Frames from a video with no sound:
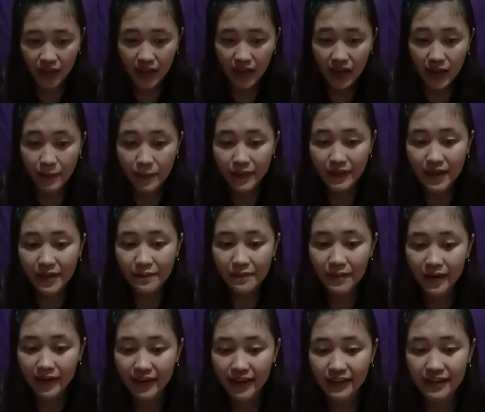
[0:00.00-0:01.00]
Capital
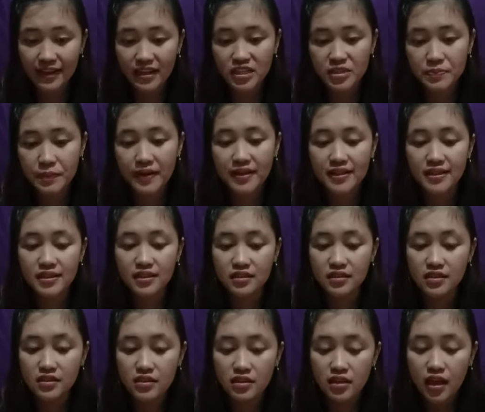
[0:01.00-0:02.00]
market
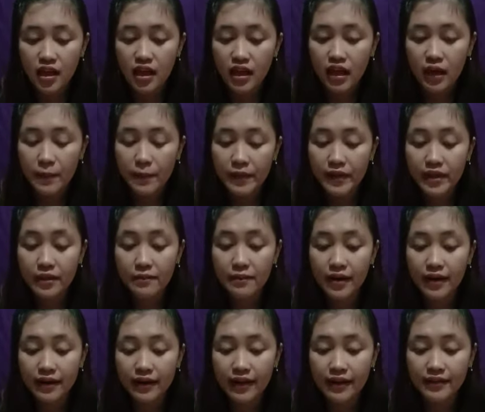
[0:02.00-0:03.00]
expansions. Capital
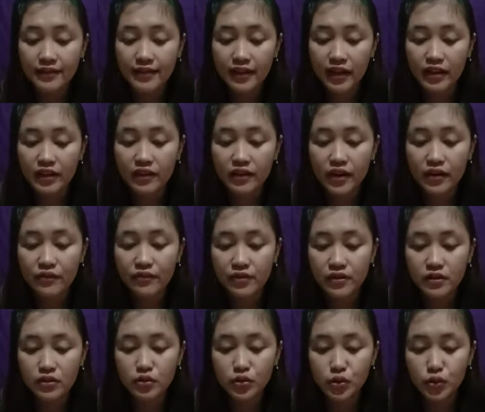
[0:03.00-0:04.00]
market can refer
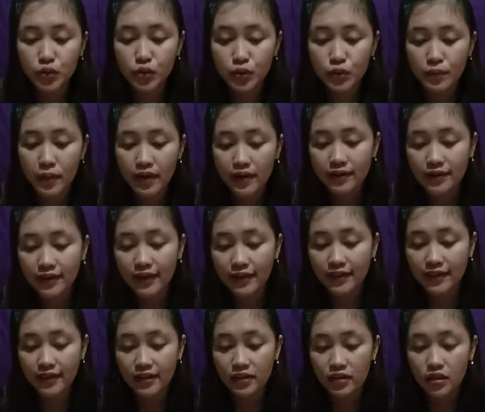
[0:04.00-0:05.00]
to market
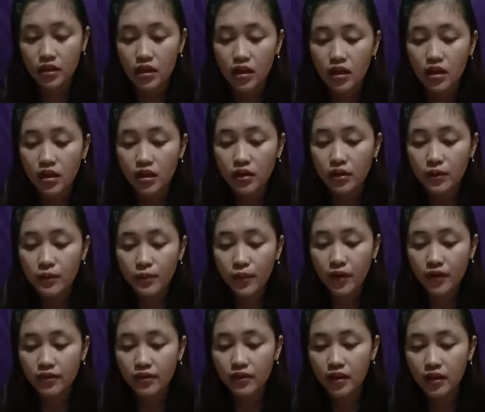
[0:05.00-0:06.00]
in a
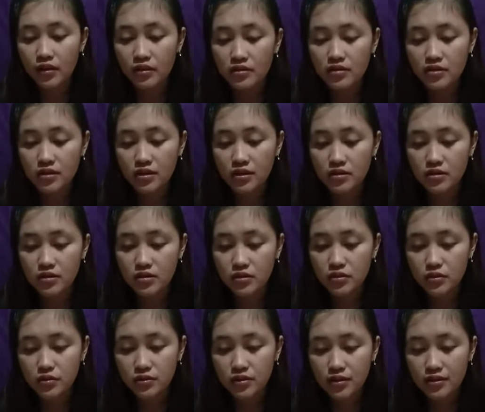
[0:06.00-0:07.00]
broad
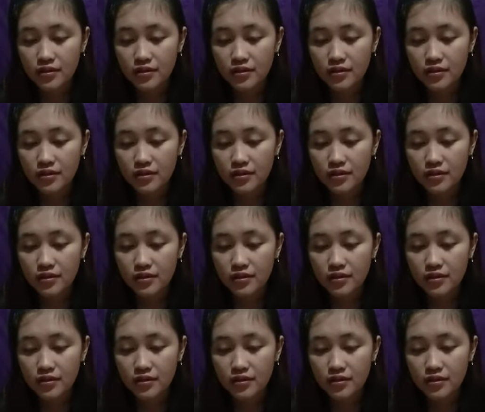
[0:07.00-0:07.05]
sense